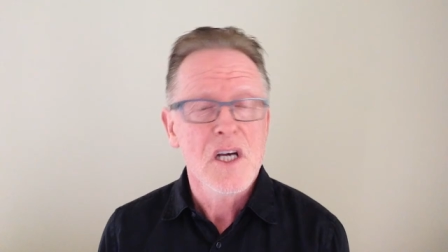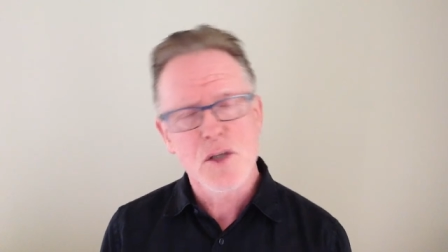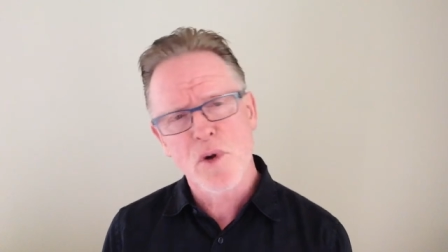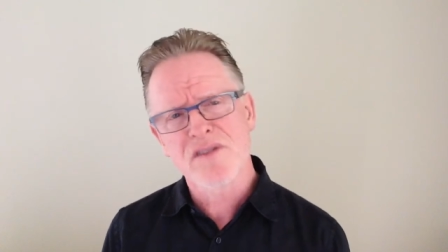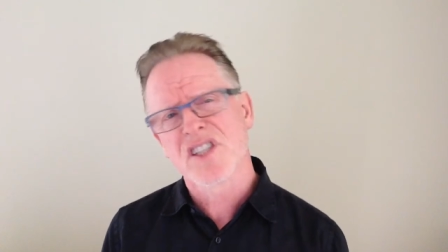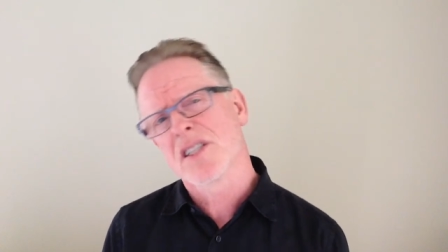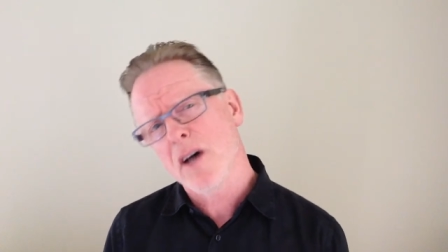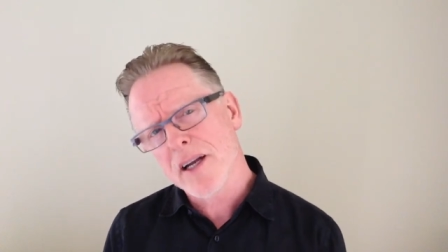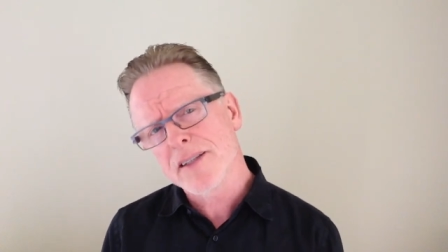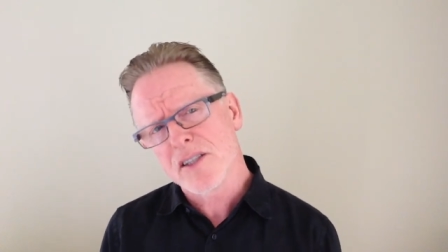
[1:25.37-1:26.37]
So what I've
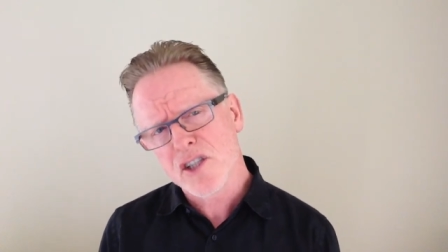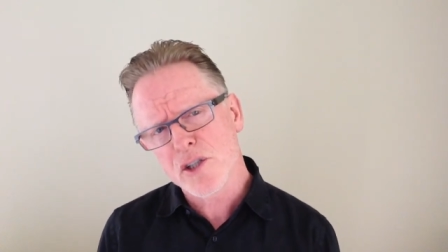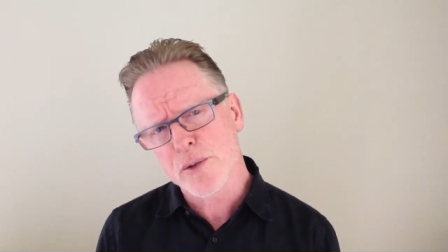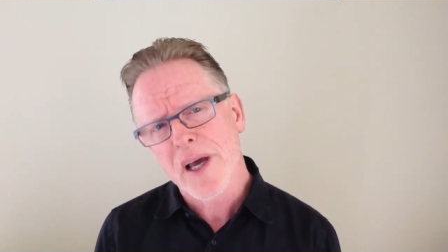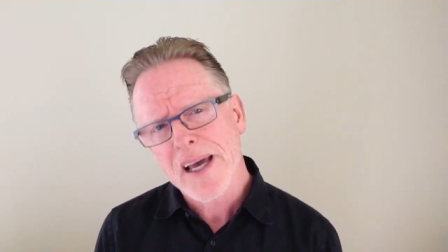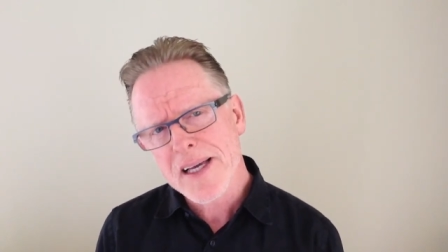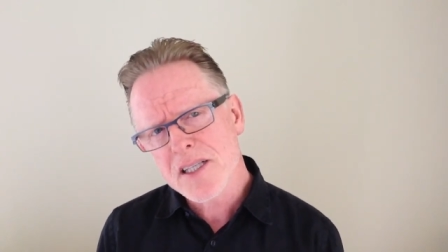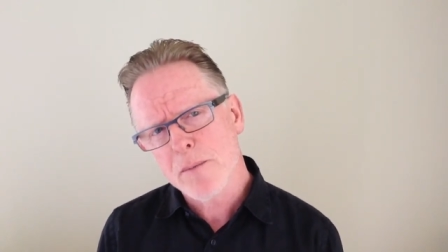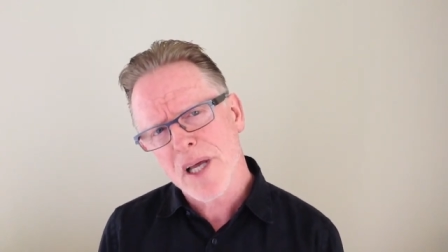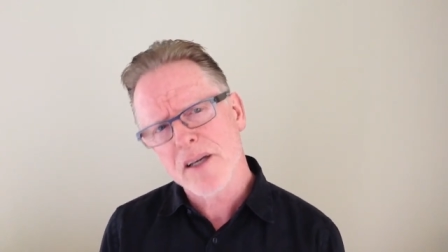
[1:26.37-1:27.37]
decided to do
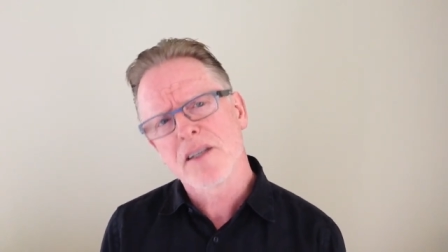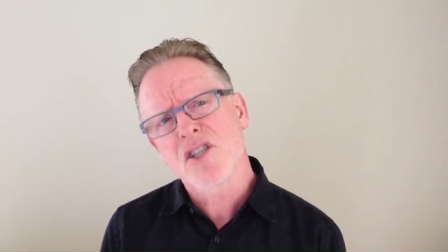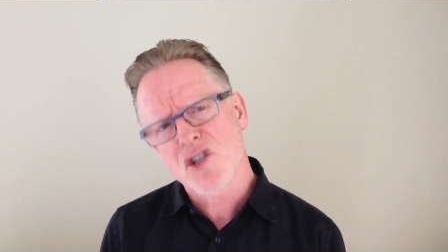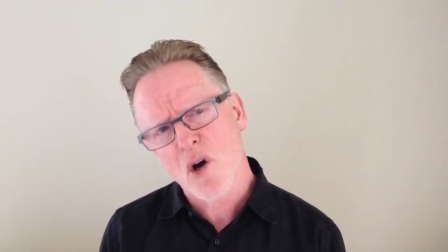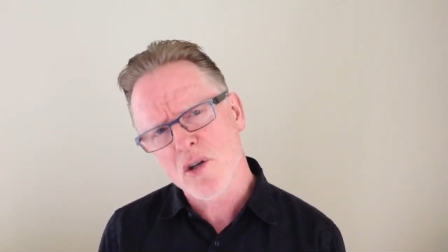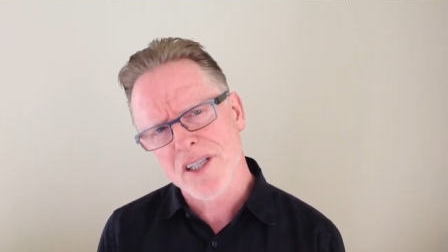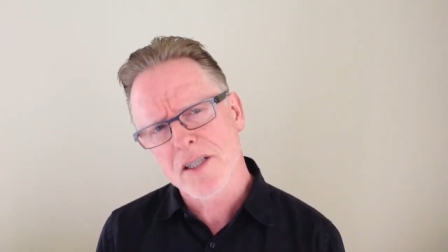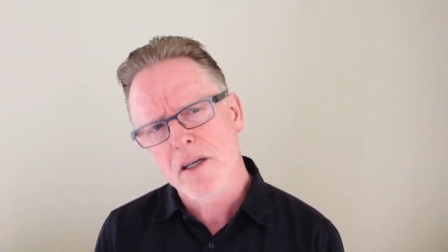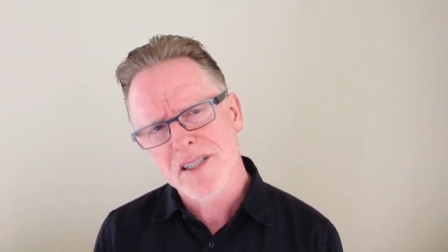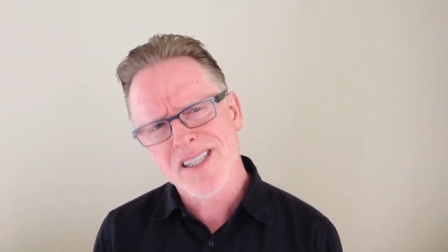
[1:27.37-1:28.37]
is I'm now going to stock
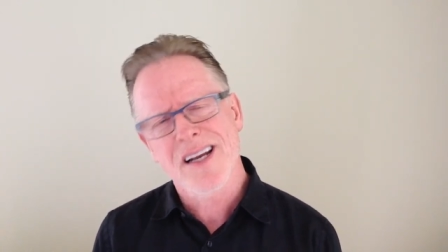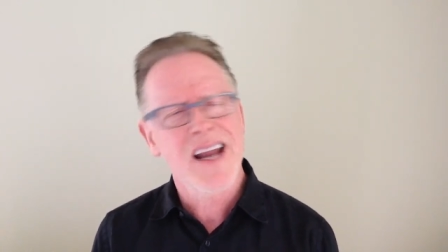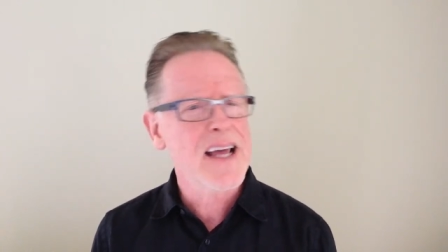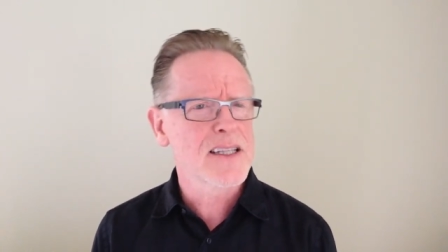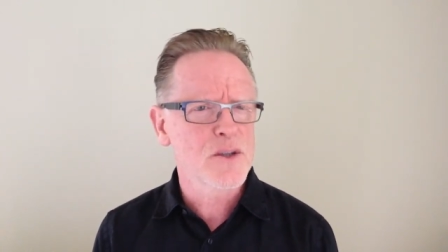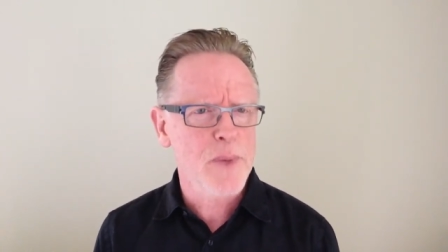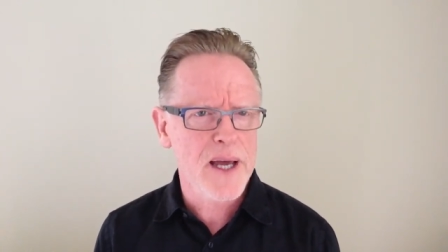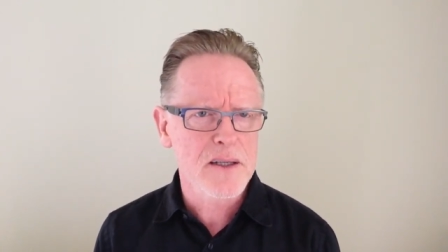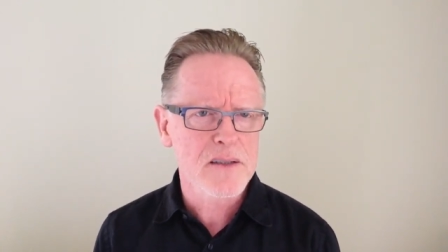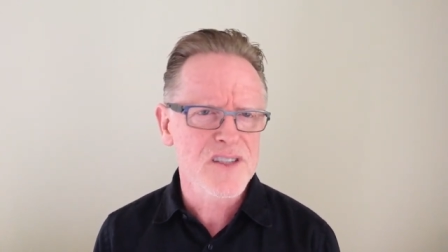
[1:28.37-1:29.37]
a select
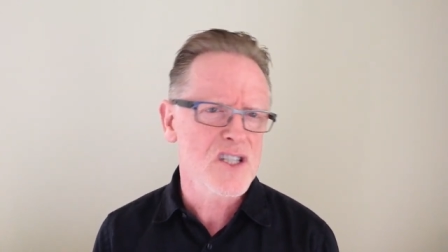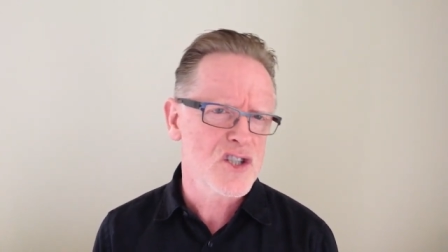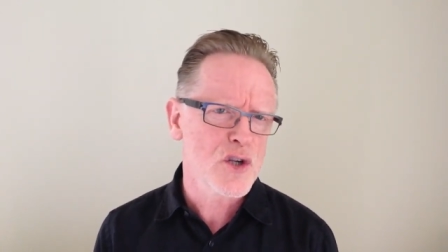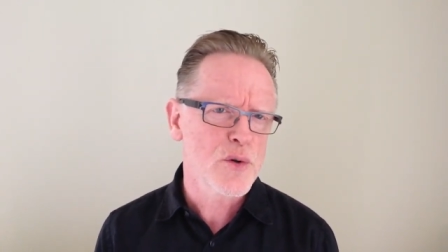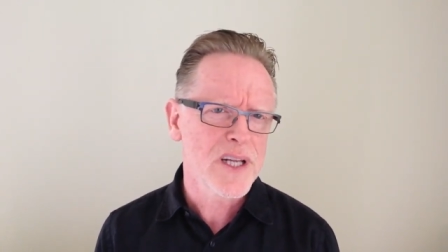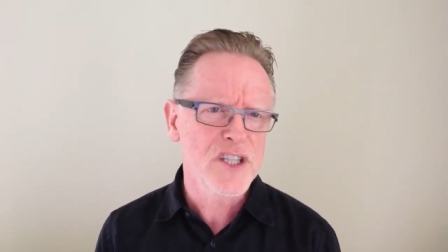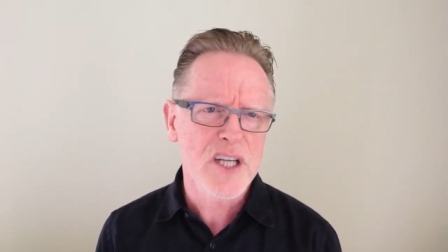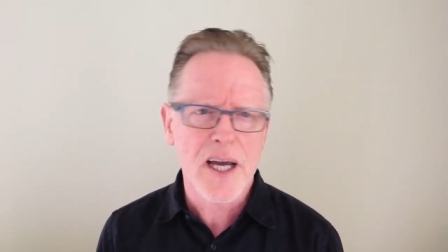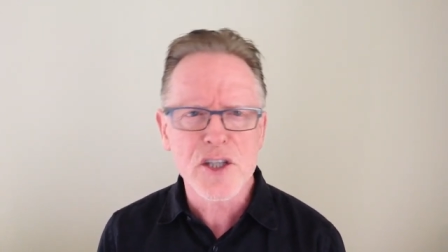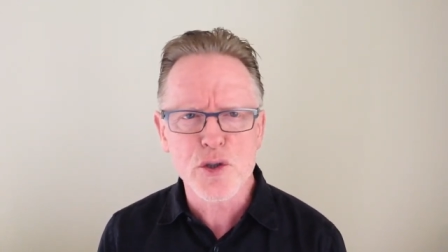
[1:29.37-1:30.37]
amount of Sassoon
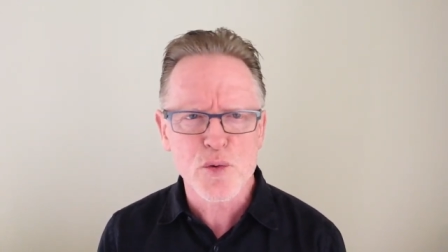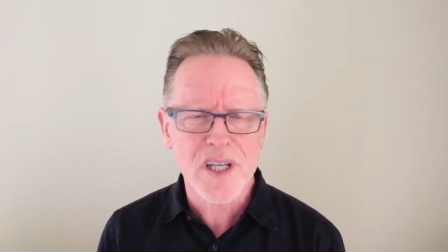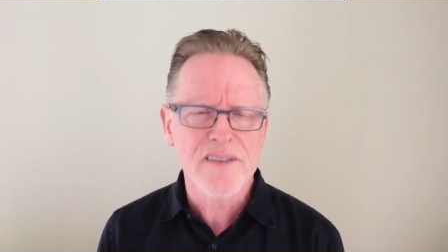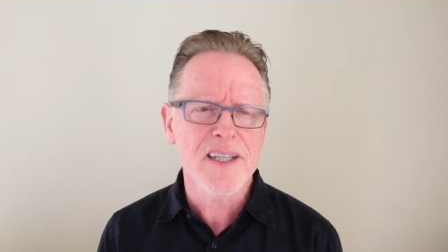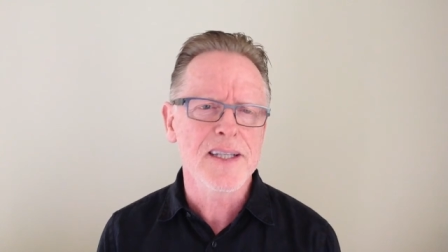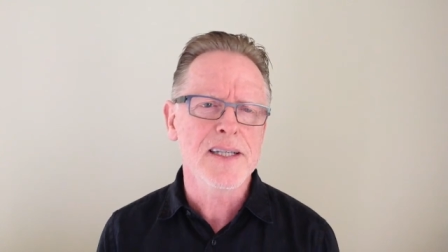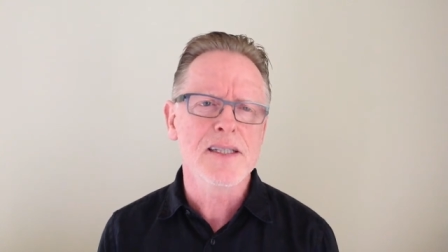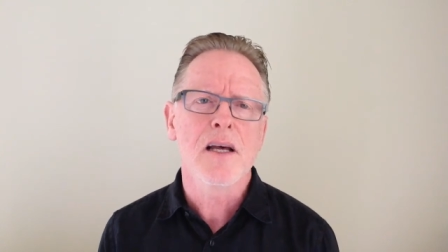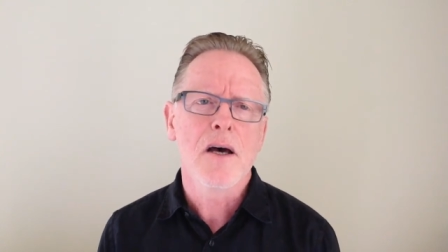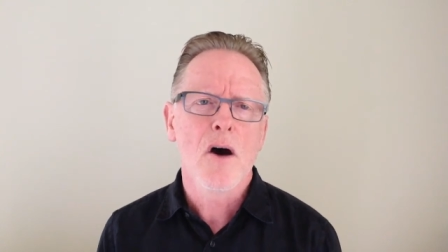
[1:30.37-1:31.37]
educational
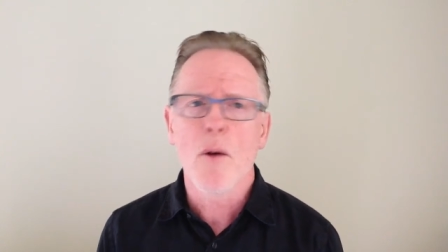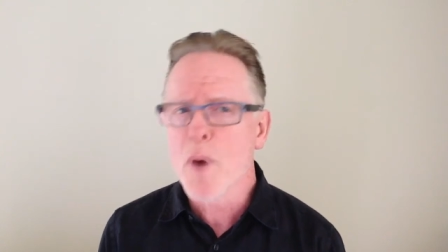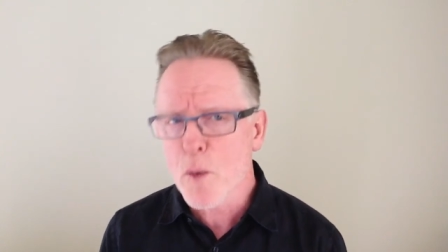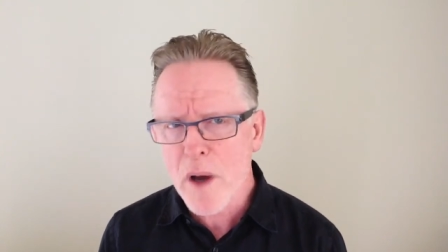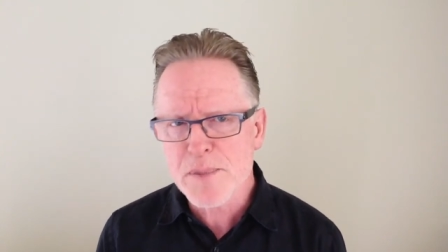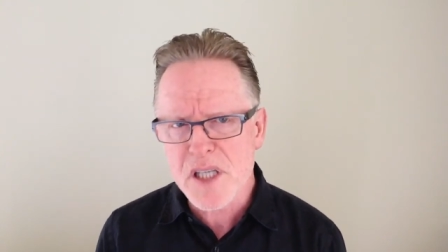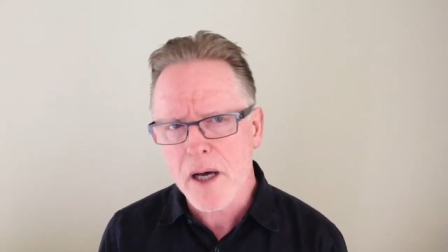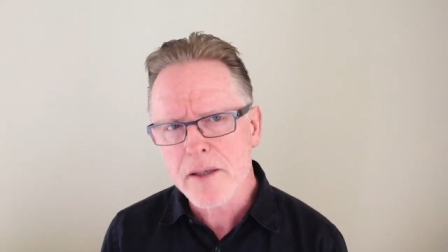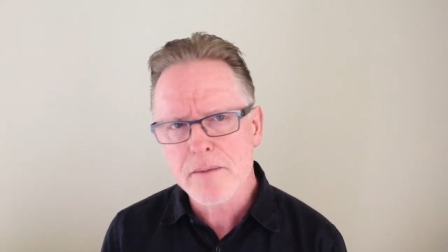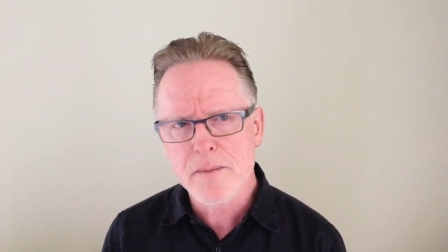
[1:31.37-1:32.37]
DVDs on my website.